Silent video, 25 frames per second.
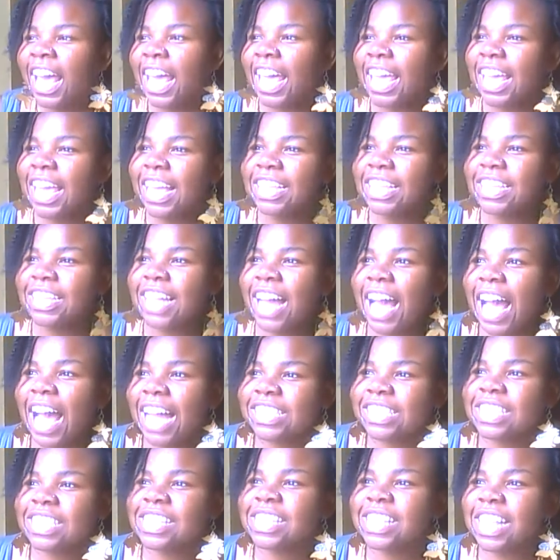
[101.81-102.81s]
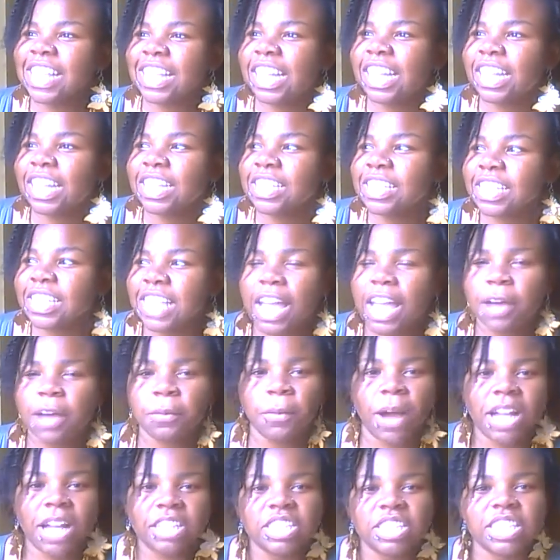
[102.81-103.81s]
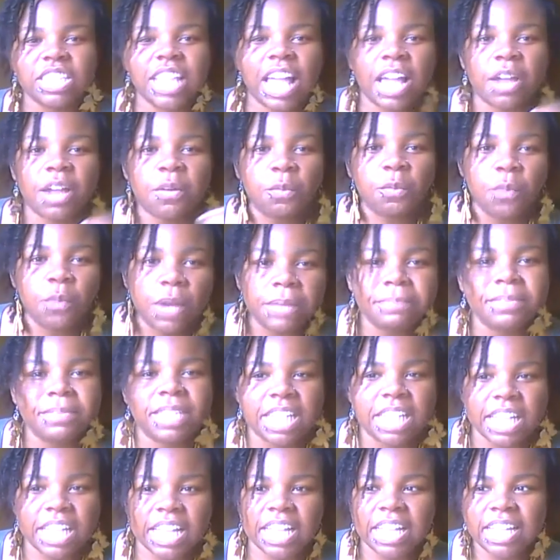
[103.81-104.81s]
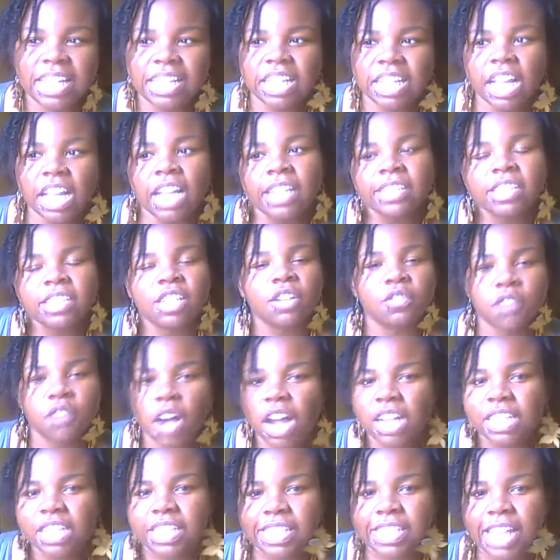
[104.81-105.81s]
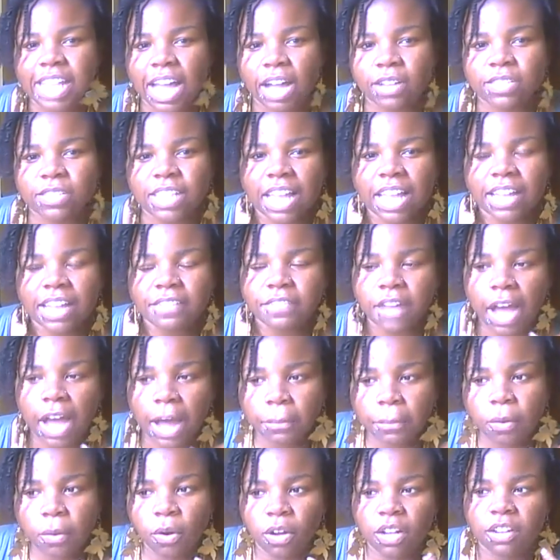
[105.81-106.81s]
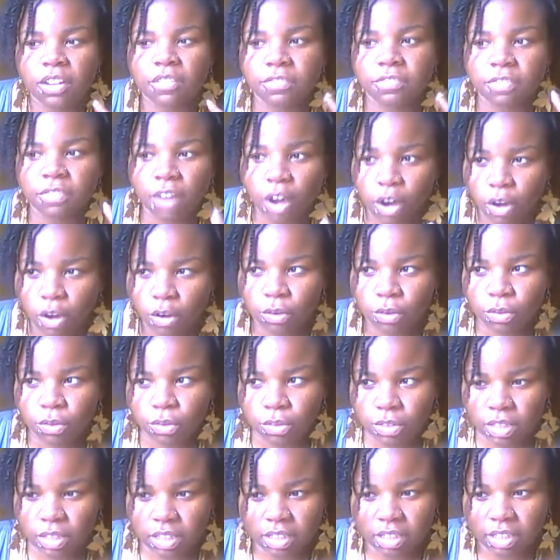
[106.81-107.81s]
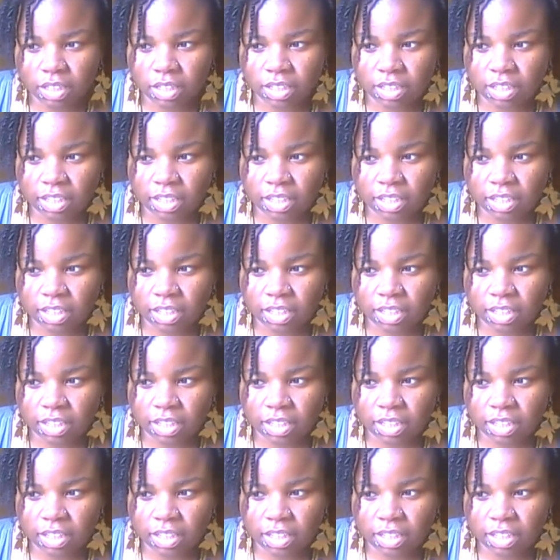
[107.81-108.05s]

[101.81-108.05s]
And I just didn't understand why she like whipped it in to Rhonda's house. Like if I'm on the phone